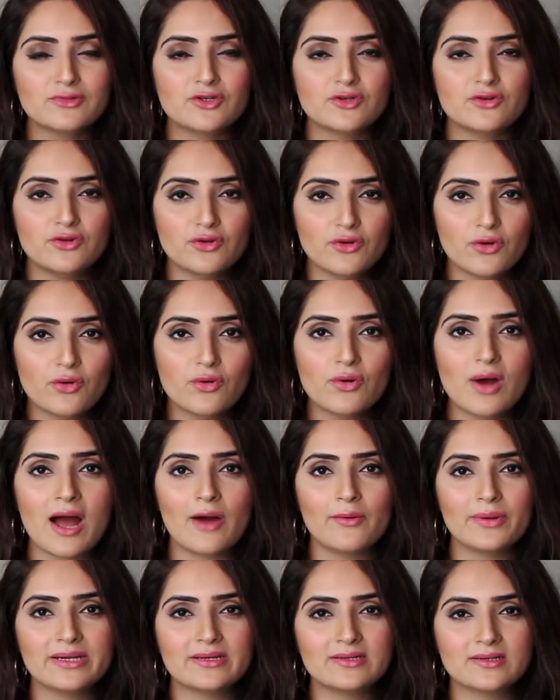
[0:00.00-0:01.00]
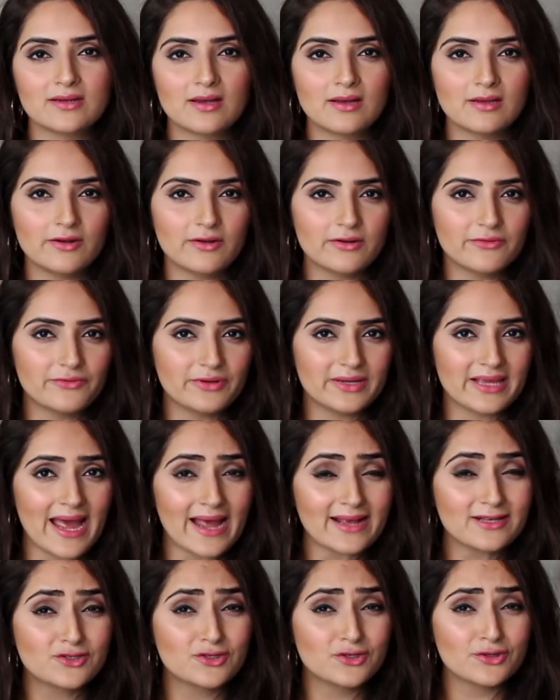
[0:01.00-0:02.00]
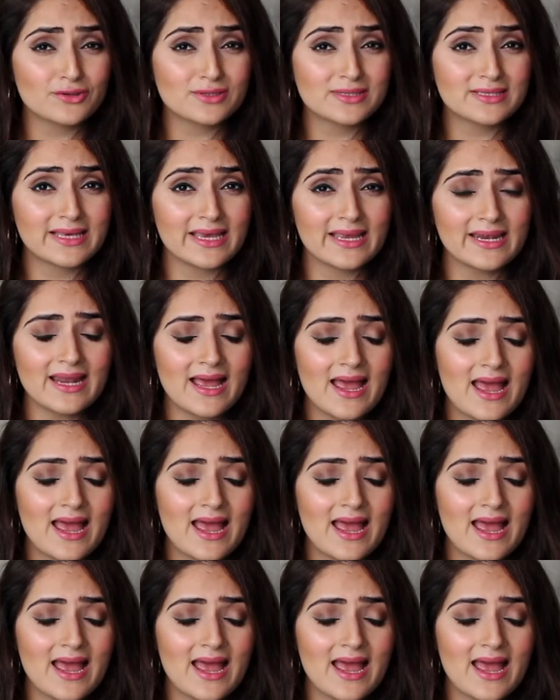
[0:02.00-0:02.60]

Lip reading: to know how it reacts to your skin.